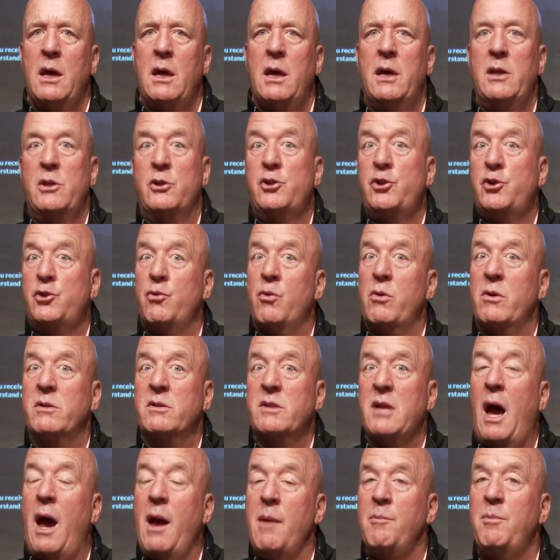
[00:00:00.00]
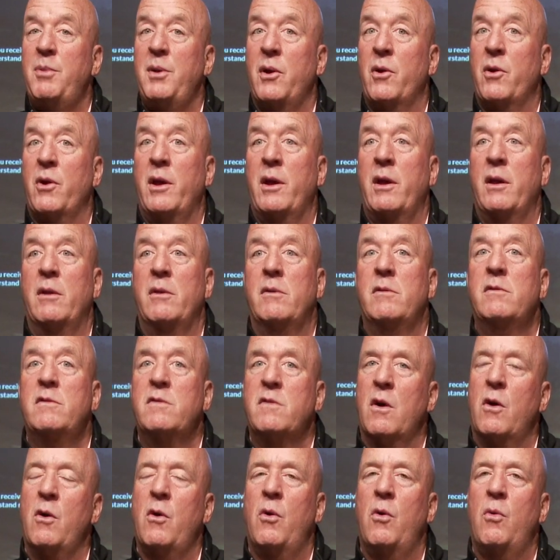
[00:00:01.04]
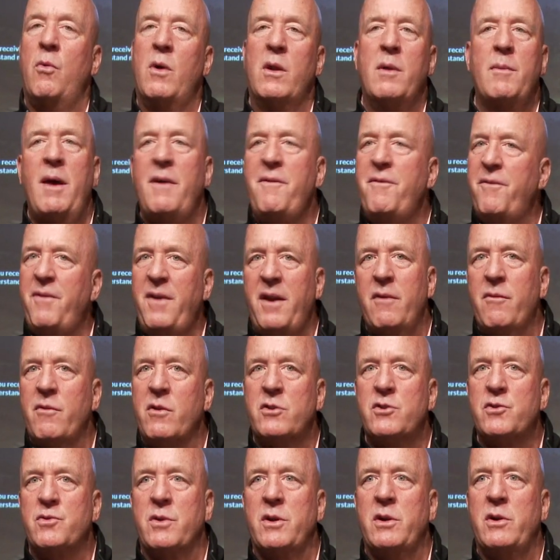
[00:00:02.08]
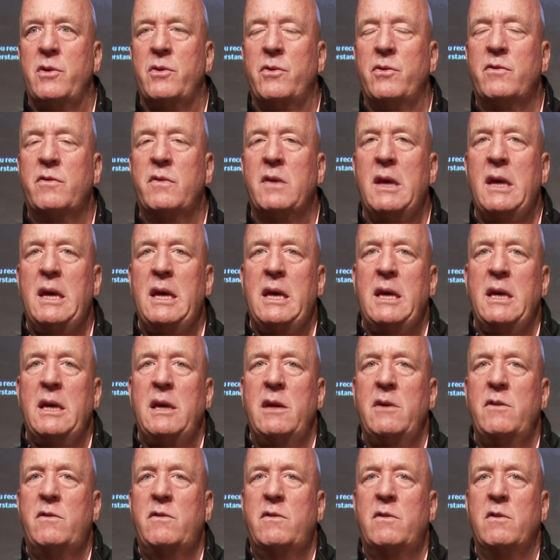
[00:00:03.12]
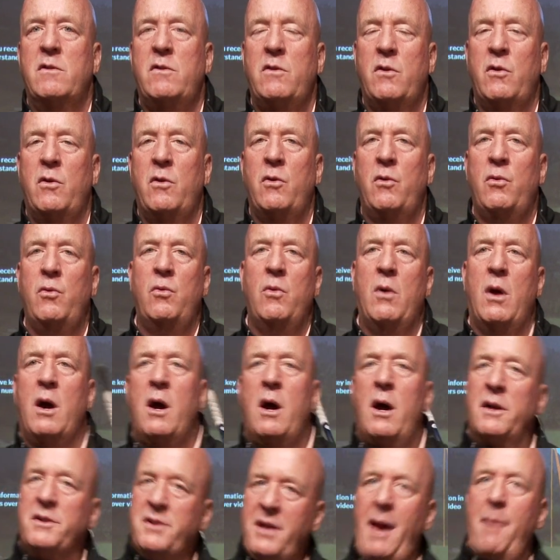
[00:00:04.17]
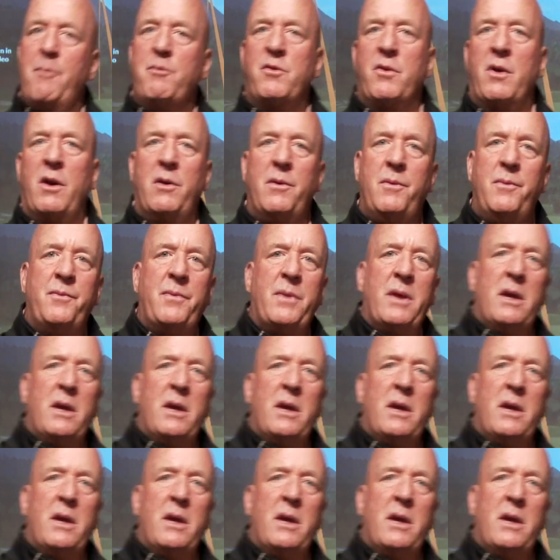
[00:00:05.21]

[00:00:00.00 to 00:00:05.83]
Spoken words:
in a short time period. So one of my favorite drills is to do a tap drill.